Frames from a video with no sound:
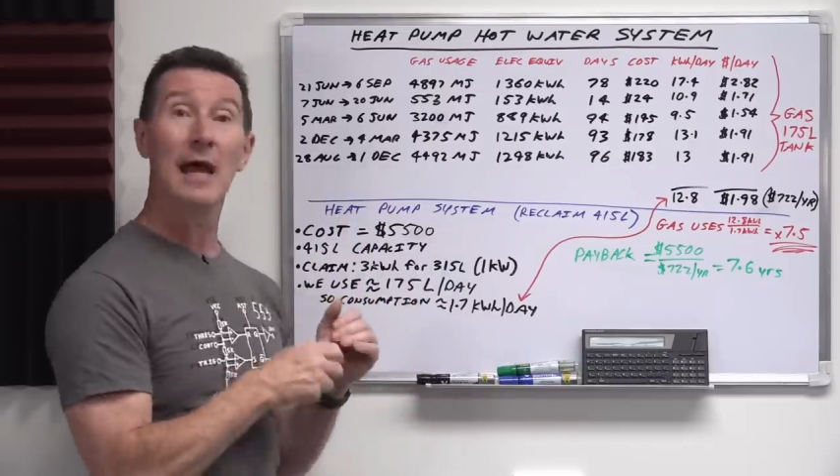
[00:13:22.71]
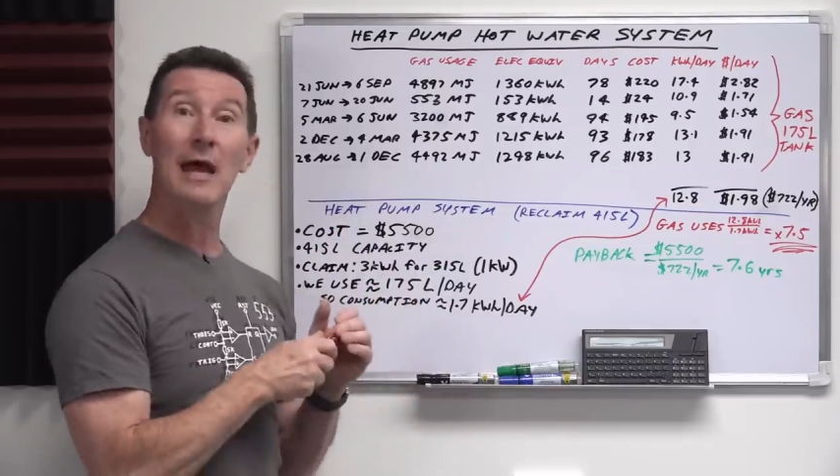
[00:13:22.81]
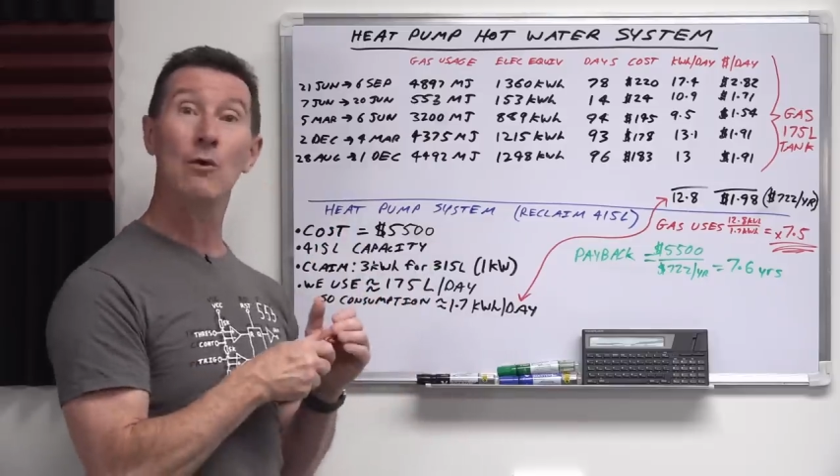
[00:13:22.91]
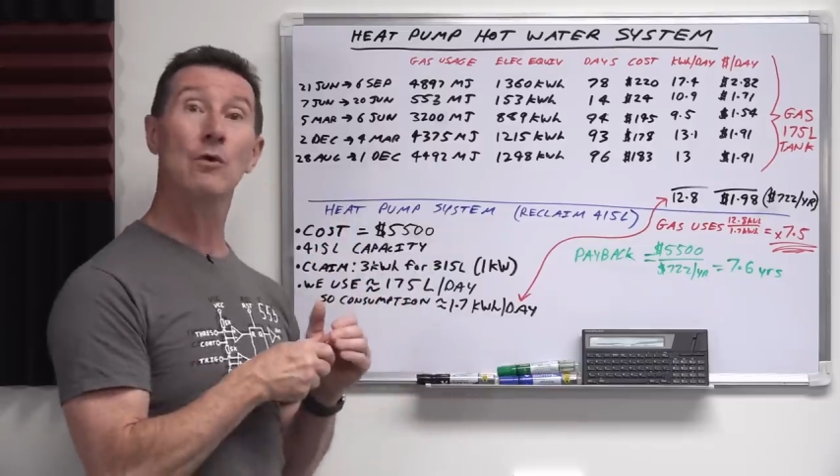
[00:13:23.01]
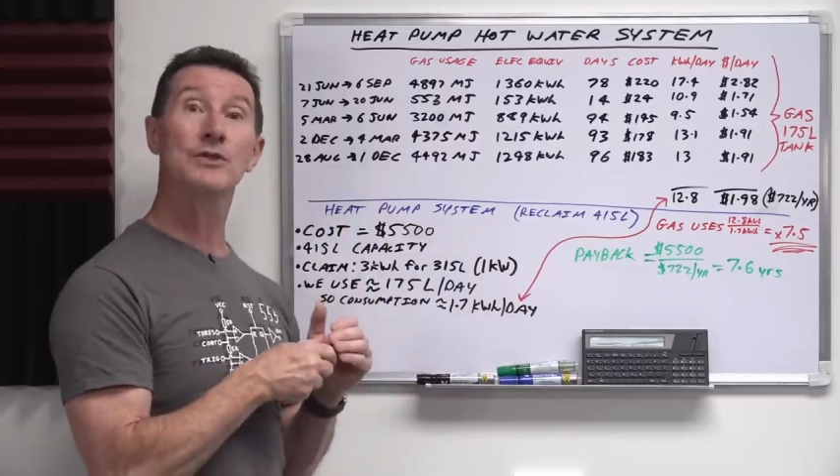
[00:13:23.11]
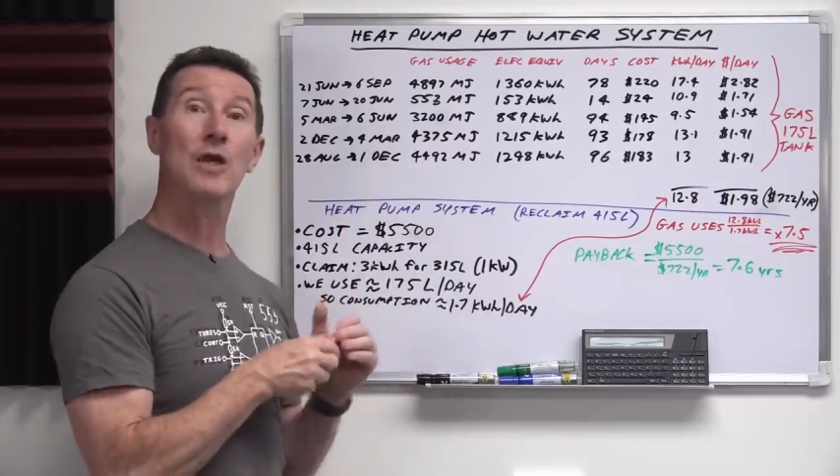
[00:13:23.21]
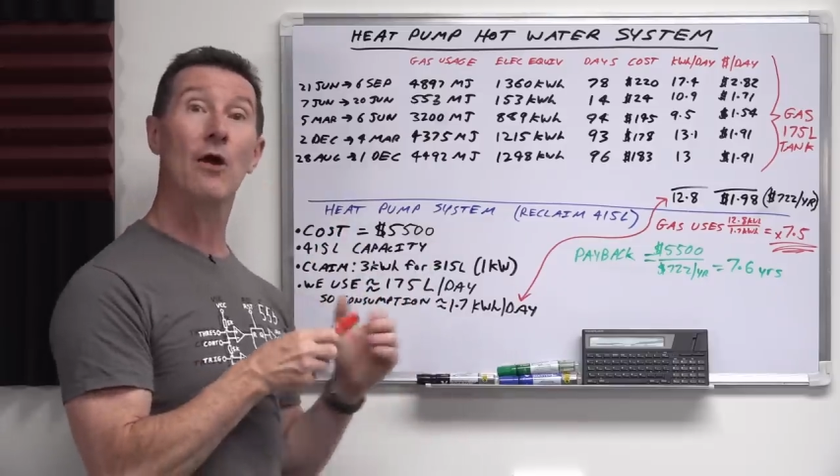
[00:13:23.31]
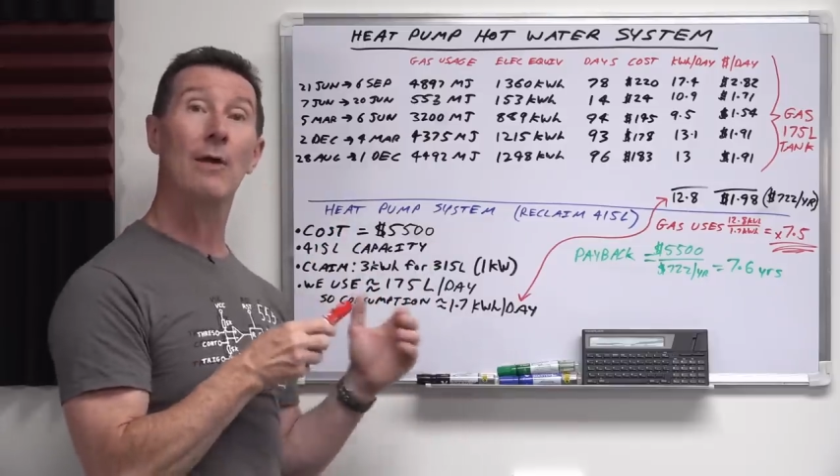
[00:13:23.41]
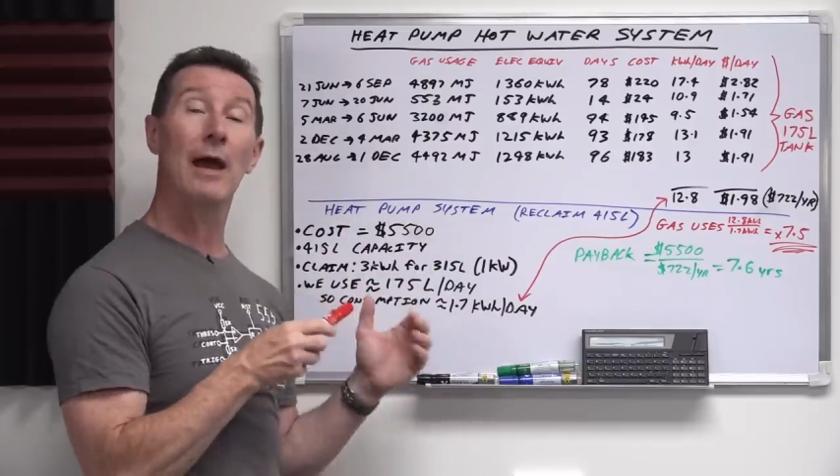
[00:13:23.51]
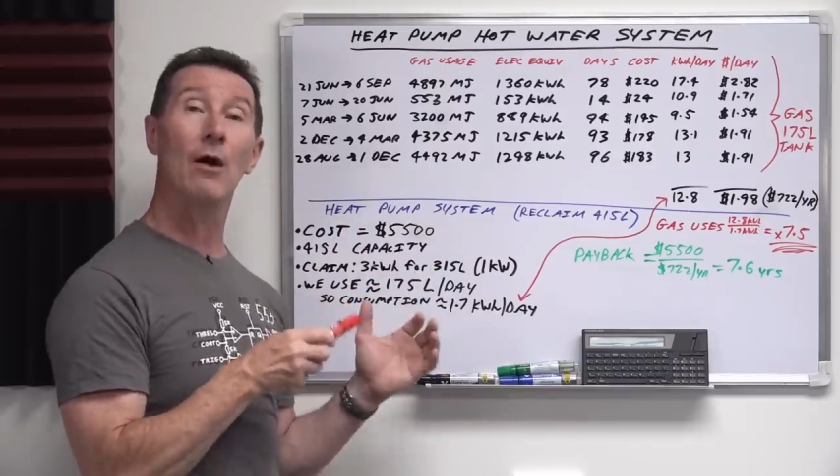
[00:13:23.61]
and
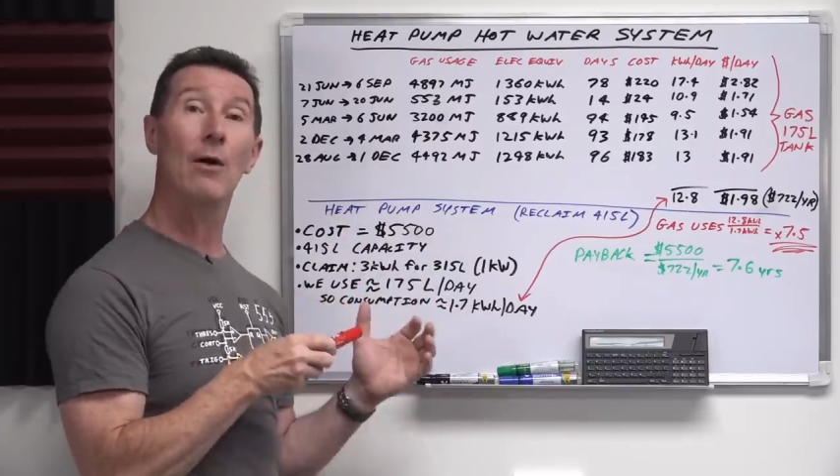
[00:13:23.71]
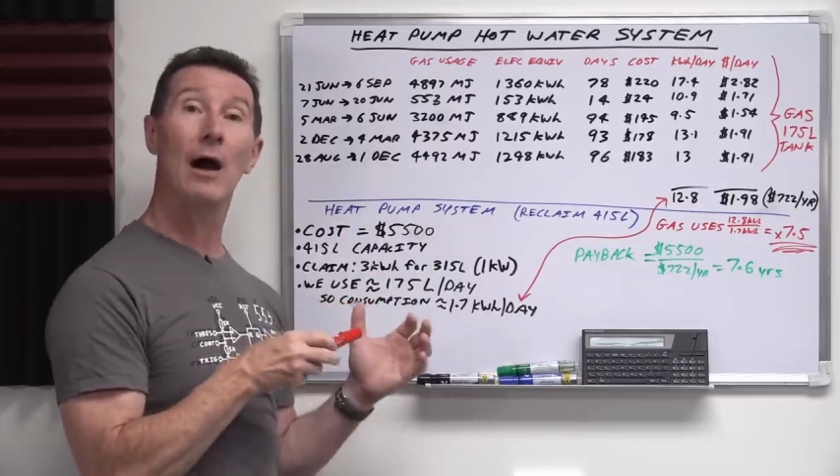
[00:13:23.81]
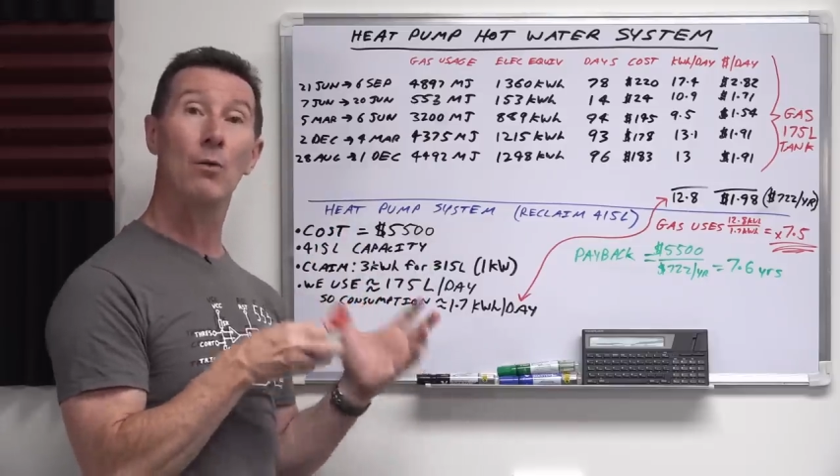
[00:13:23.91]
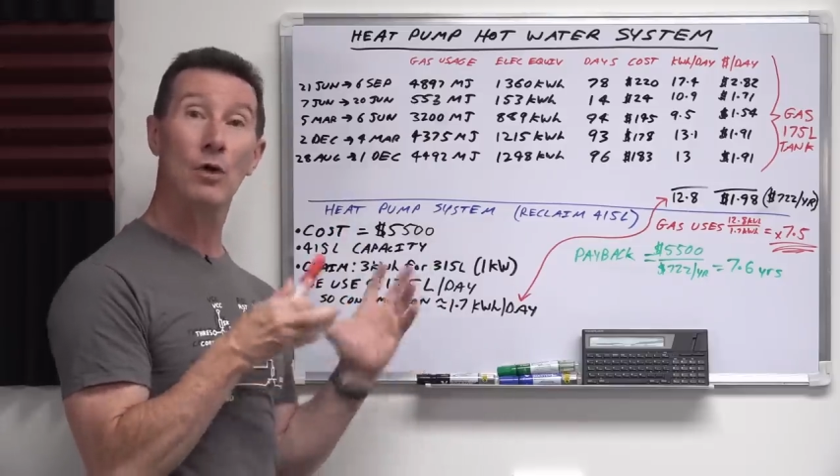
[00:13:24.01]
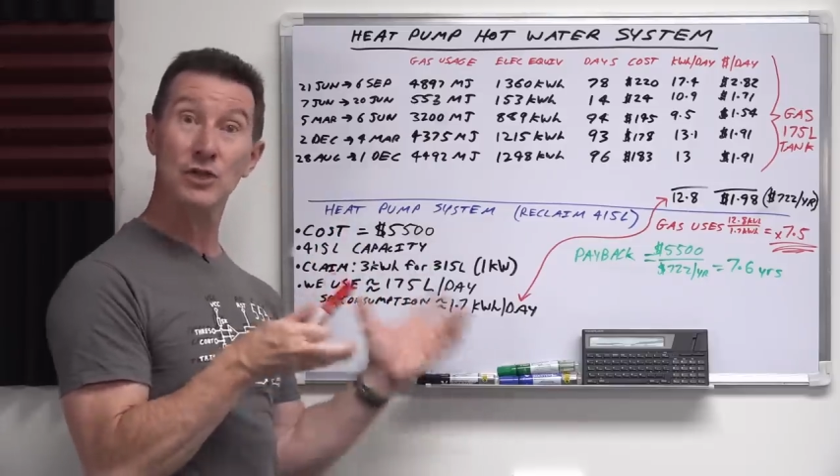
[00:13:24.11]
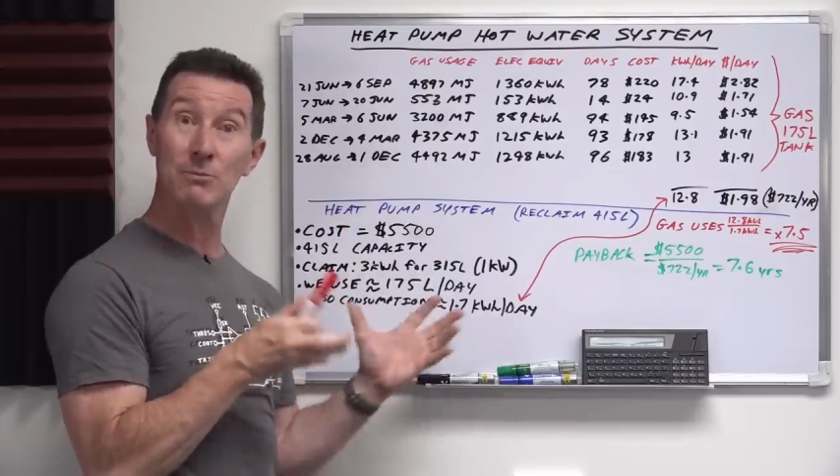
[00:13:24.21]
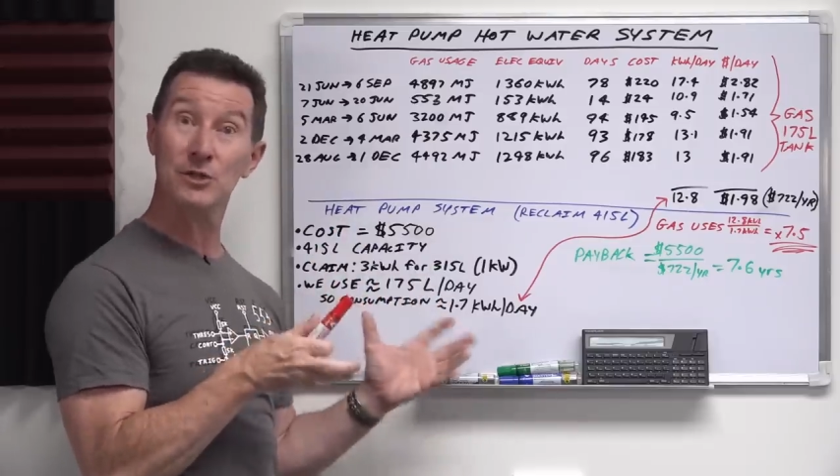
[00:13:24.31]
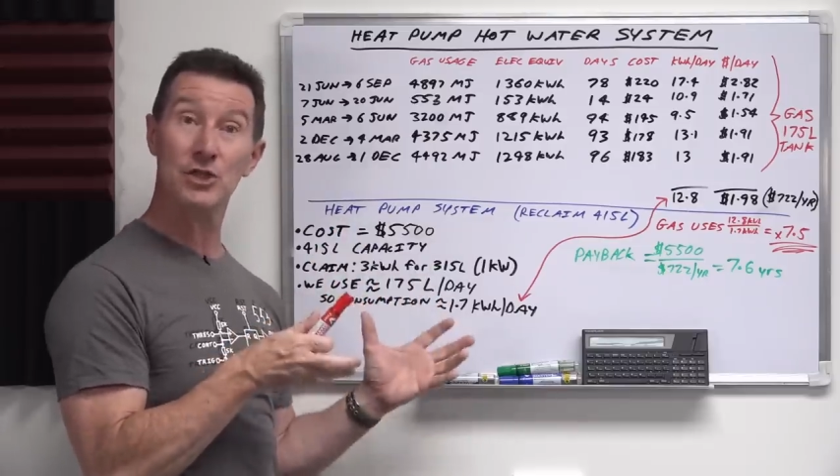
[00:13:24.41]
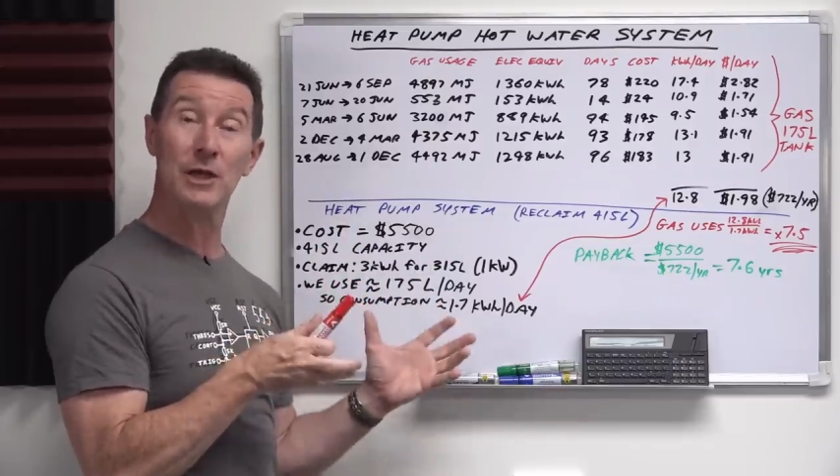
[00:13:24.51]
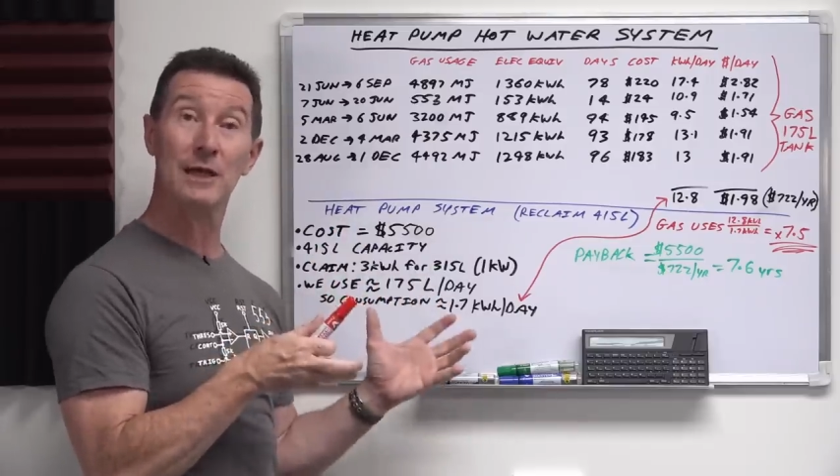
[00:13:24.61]
also our washing
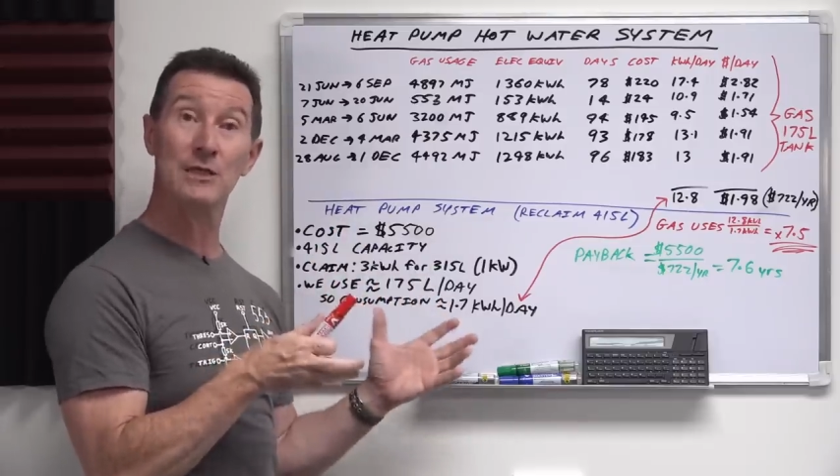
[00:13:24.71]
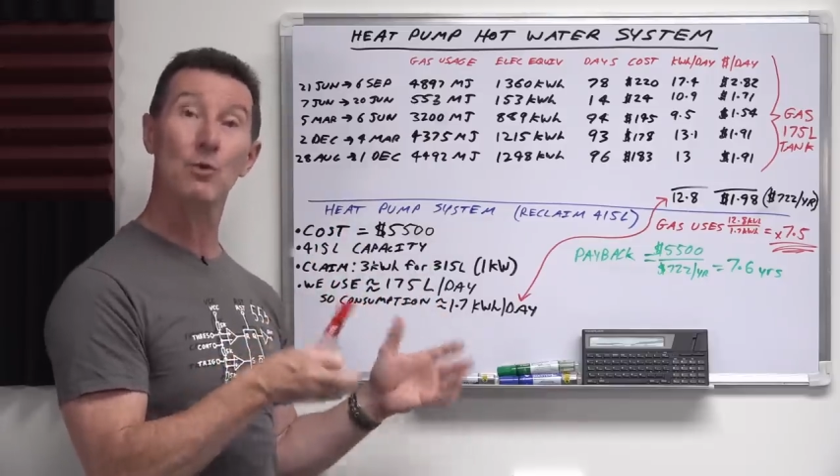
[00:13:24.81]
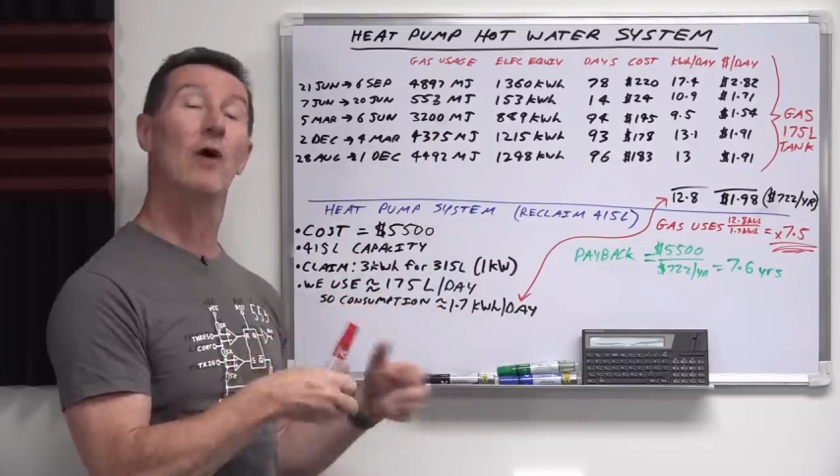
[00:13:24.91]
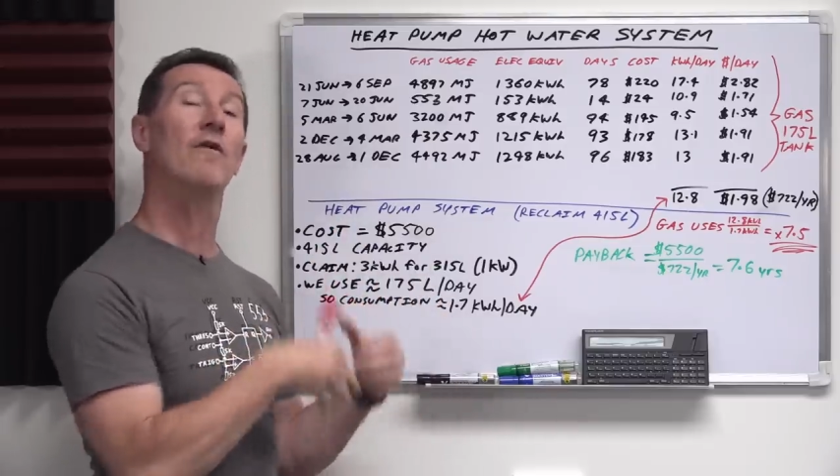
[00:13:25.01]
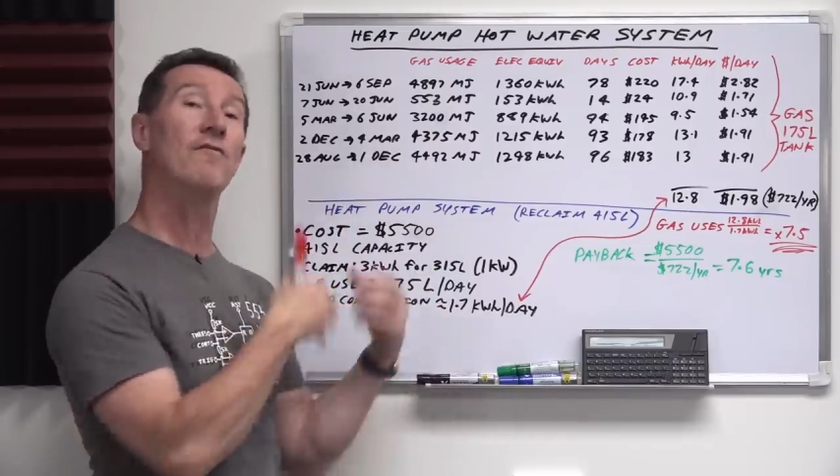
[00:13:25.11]
machine as well.